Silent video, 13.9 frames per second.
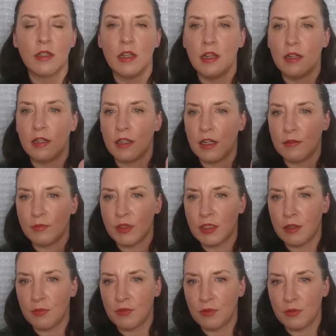and it comes
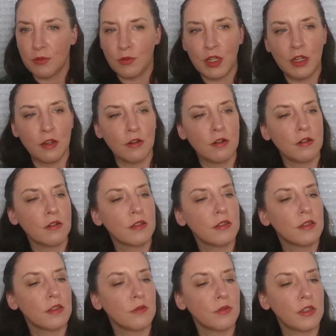up through here.
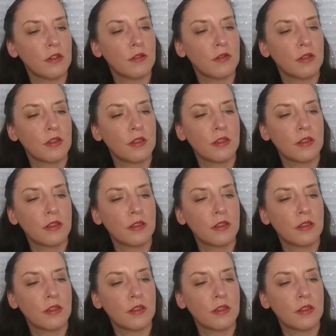There we go.